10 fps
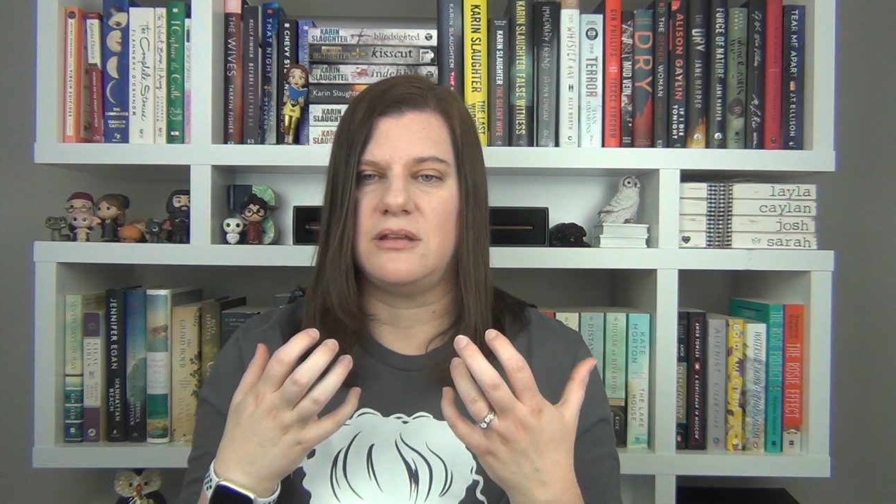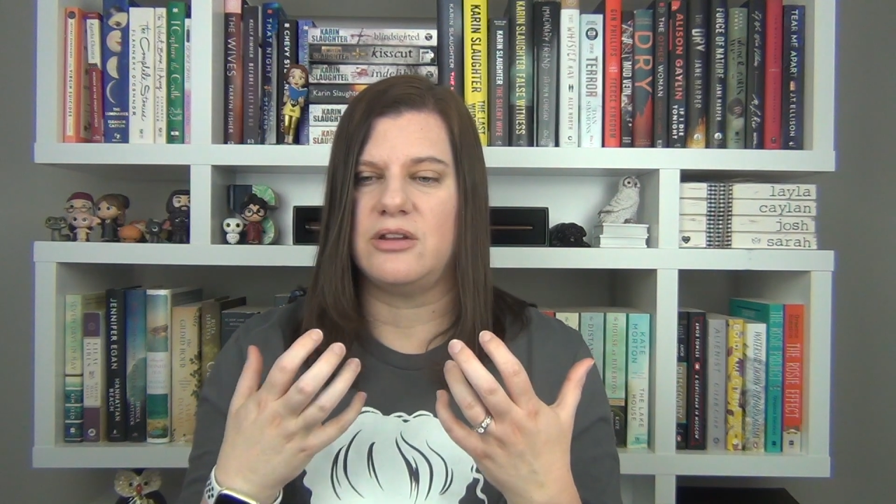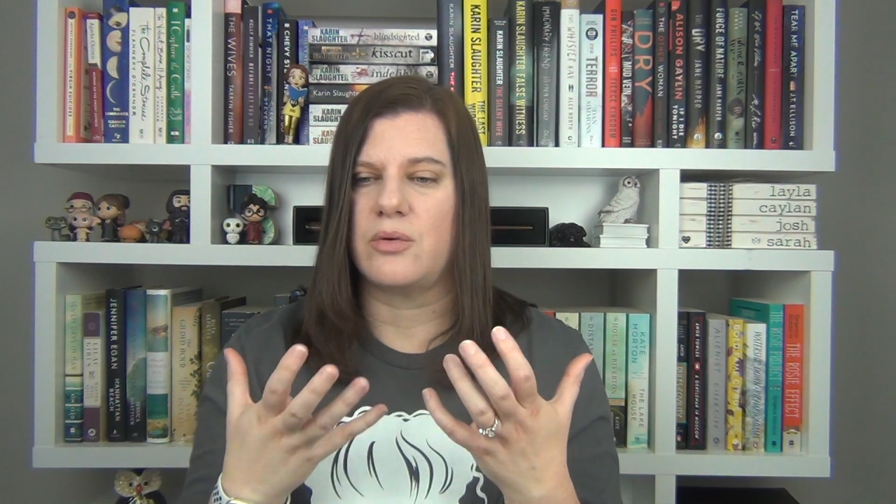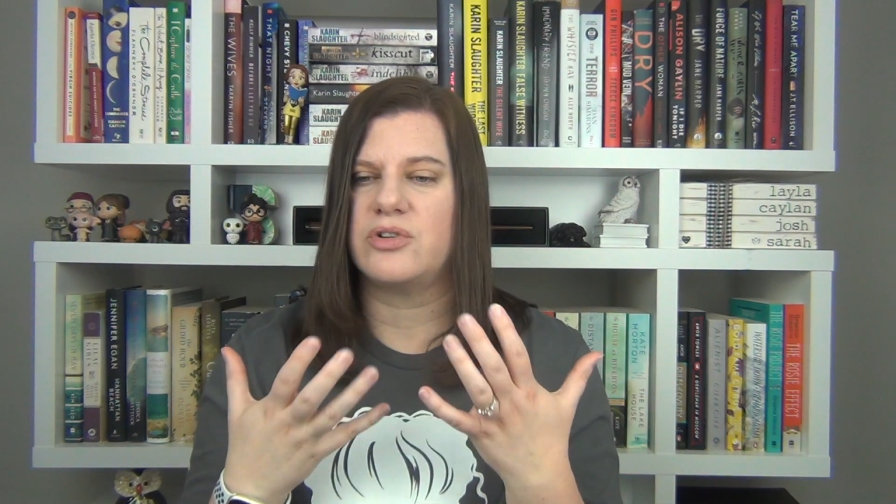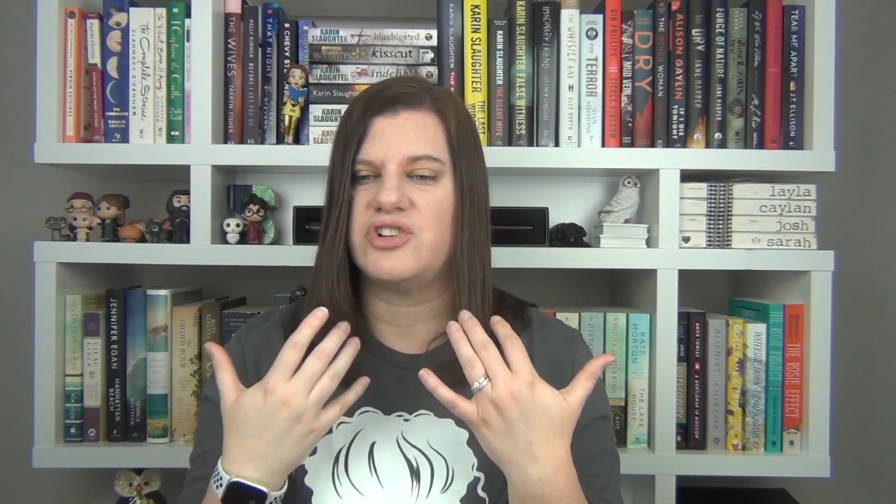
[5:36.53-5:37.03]
you
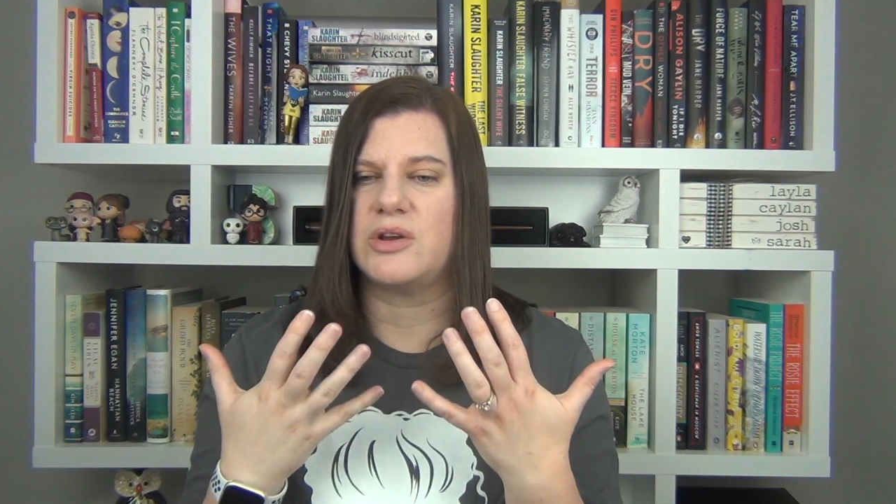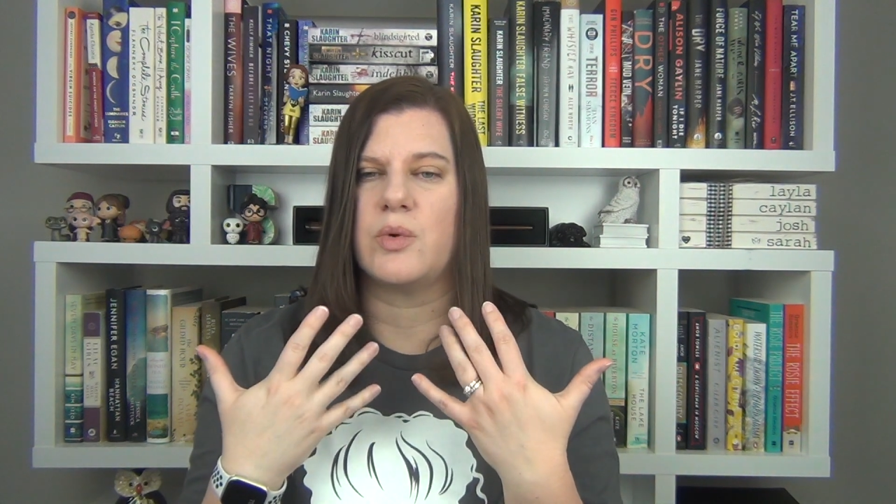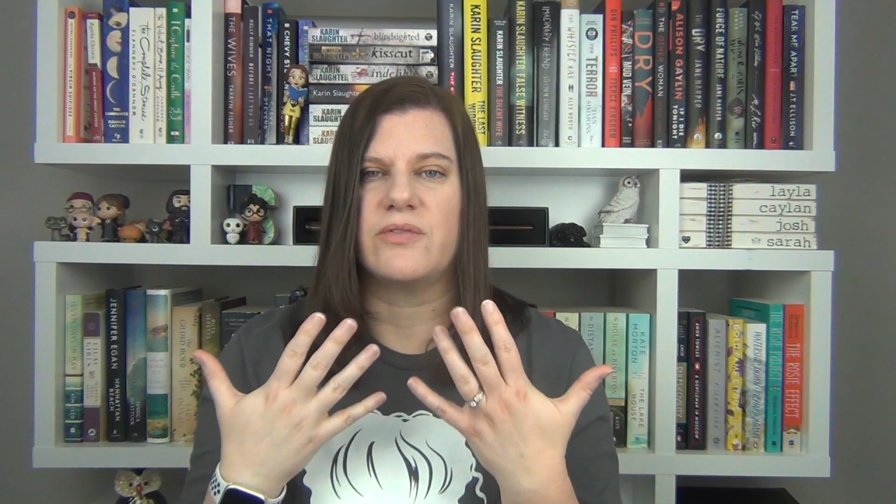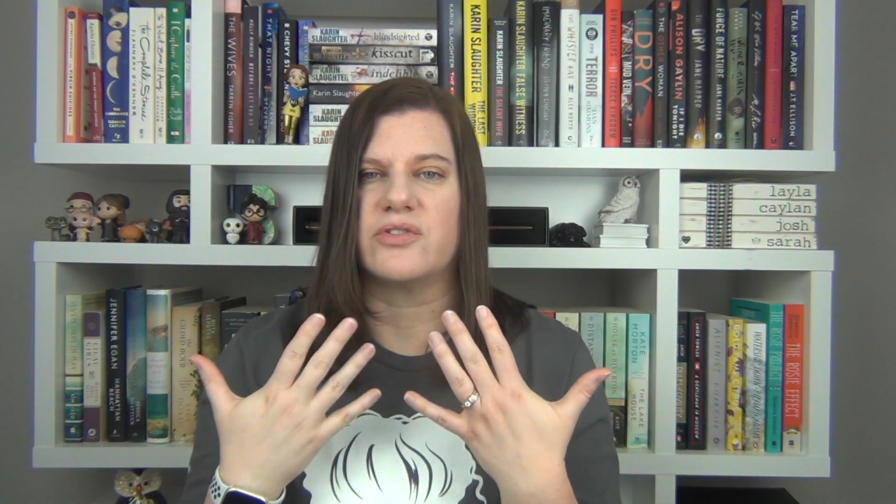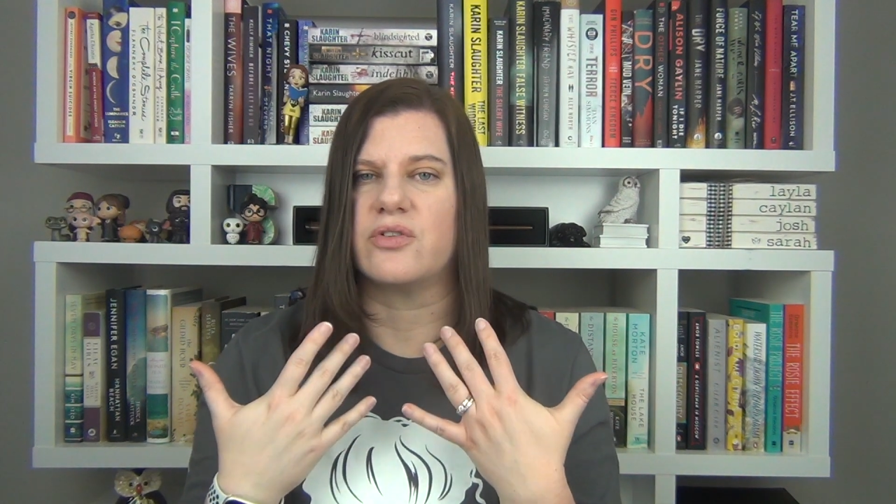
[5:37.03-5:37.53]
know she
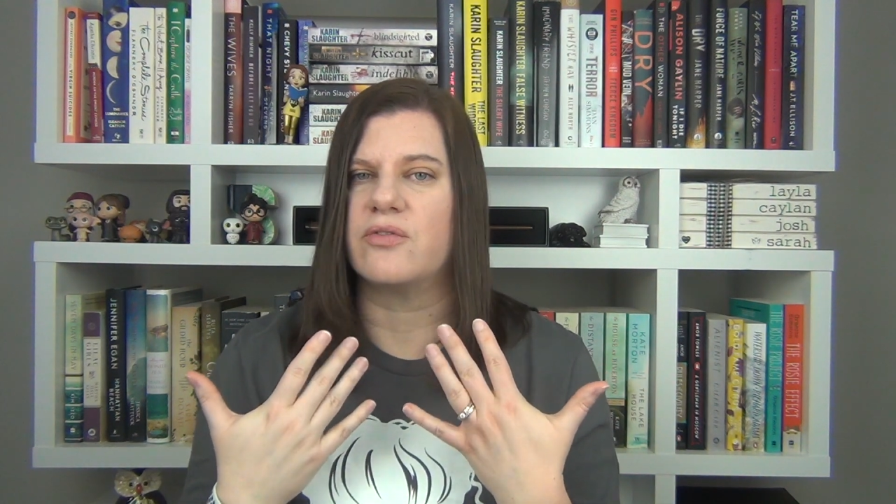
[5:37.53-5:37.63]
quivers her